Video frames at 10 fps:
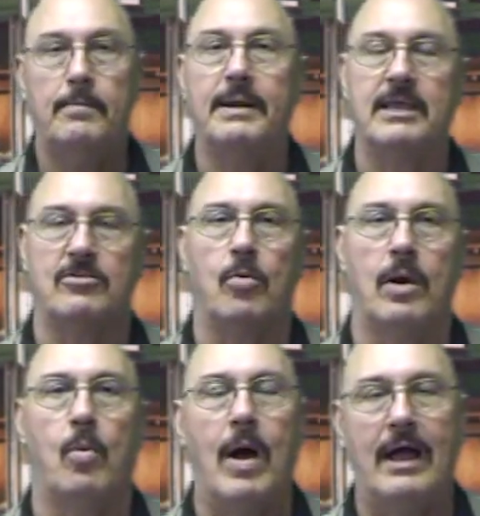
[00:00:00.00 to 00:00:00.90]
because I
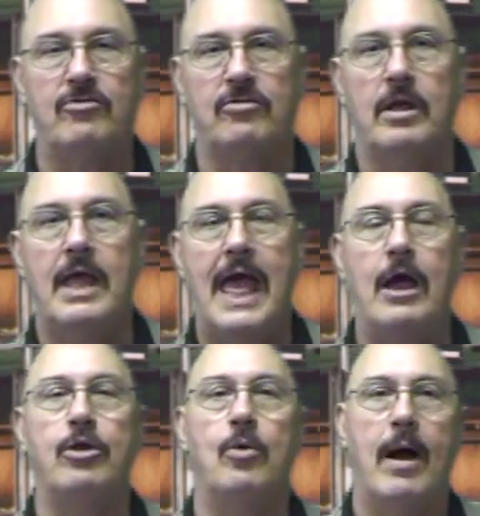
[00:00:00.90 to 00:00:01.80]
want to watch
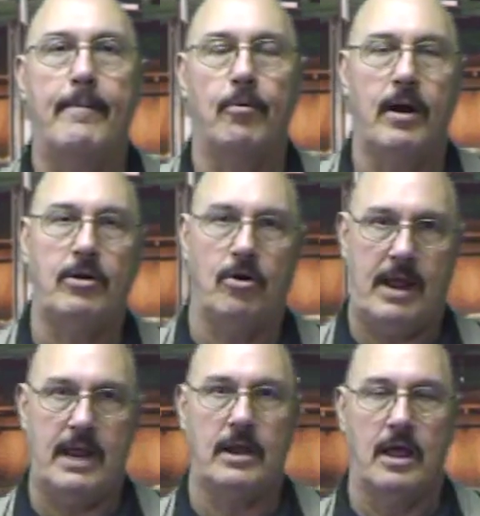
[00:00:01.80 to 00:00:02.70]
how you operate your
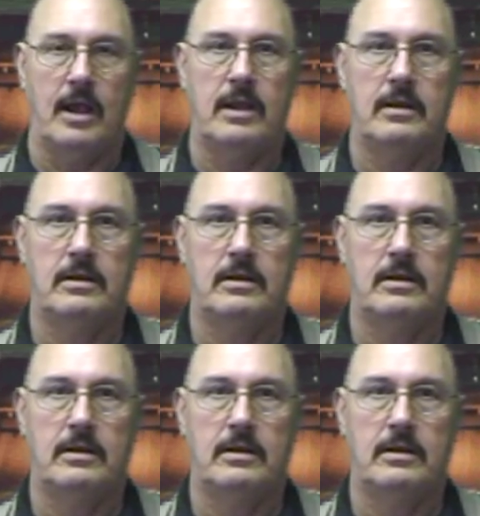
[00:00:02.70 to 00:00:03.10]
handgun.